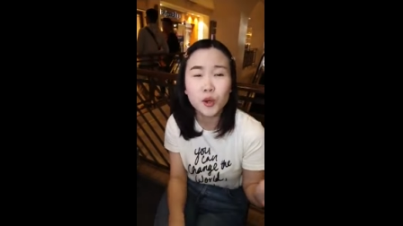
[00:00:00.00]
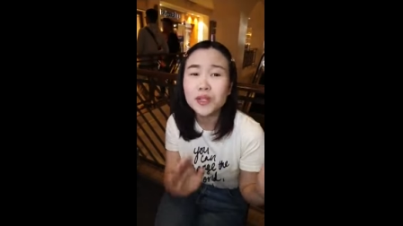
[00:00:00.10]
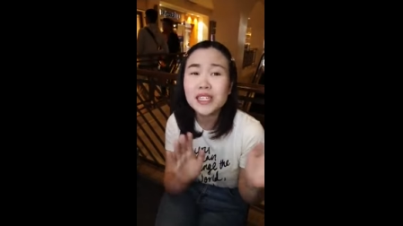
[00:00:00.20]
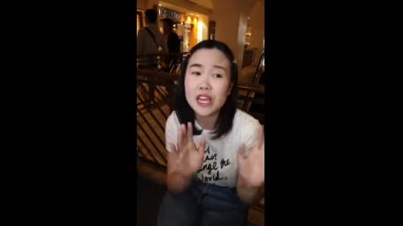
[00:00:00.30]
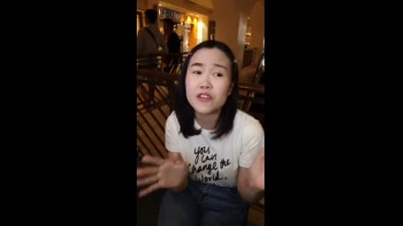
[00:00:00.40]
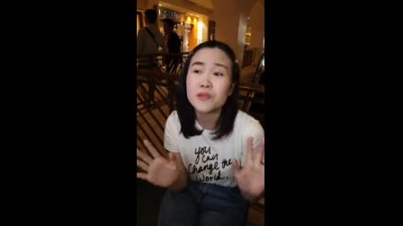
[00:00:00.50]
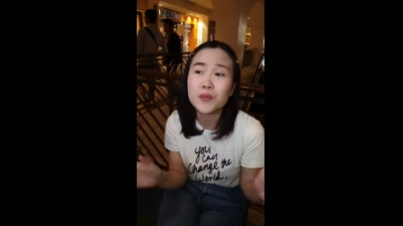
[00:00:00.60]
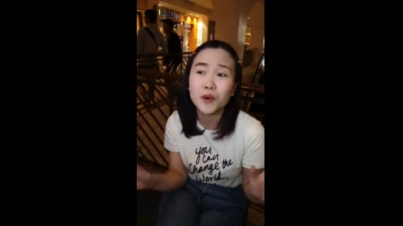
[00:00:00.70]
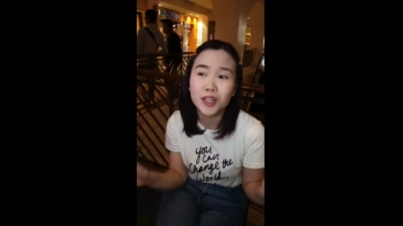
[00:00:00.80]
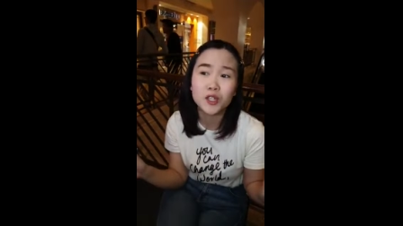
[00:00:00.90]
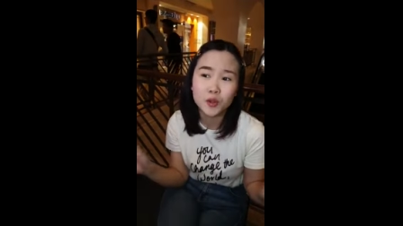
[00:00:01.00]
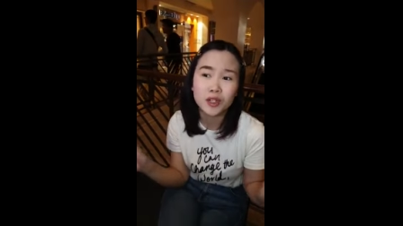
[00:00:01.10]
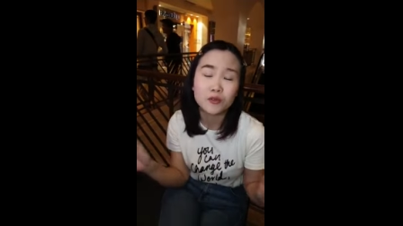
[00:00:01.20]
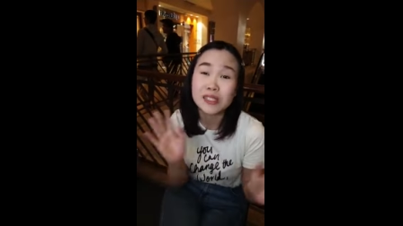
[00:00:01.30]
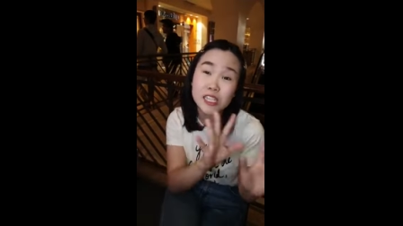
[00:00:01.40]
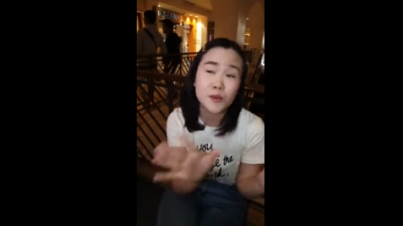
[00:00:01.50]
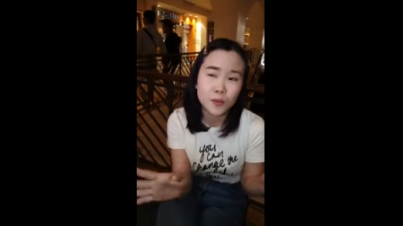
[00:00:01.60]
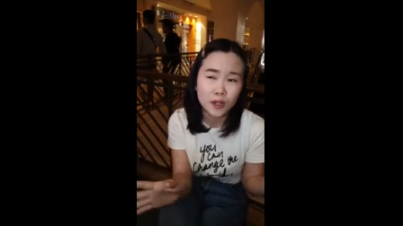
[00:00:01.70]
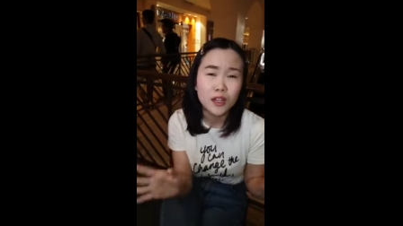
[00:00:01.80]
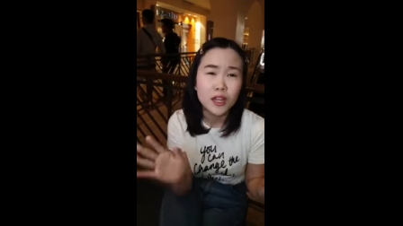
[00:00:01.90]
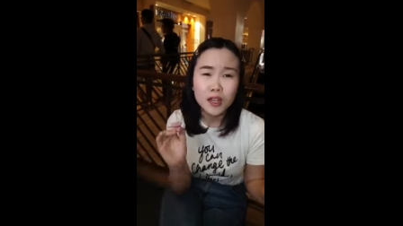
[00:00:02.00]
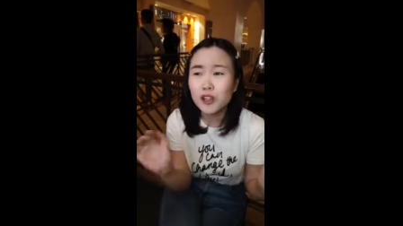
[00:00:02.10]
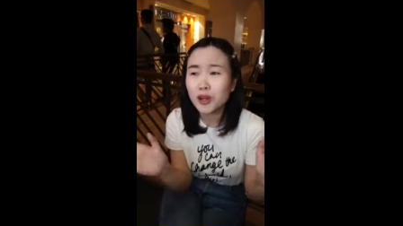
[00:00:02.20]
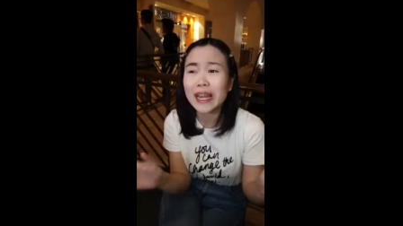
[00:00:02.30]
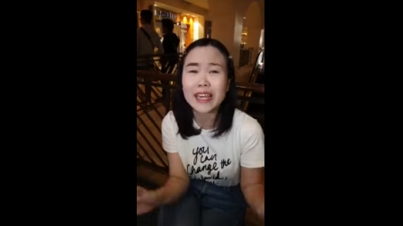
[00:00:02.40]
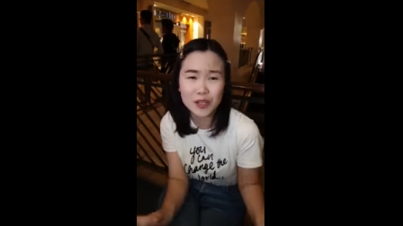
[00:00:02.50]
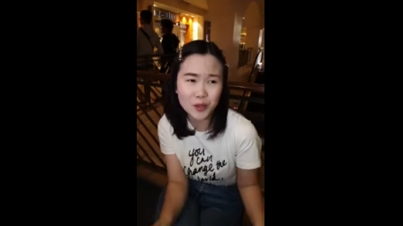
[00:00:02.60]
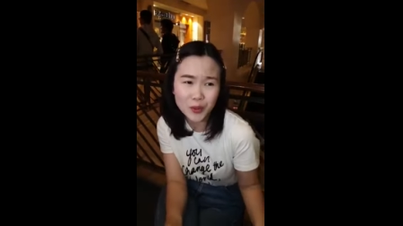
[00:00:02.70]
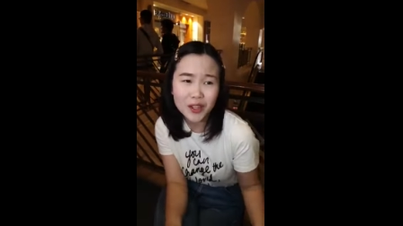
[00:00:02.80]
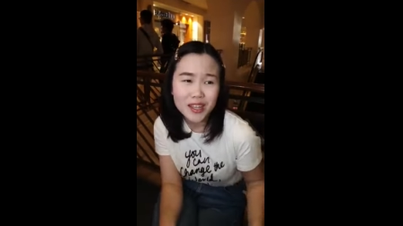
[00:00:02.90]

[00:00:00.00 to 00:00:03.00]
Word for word: So only seven people in the world, well, six people, look like you.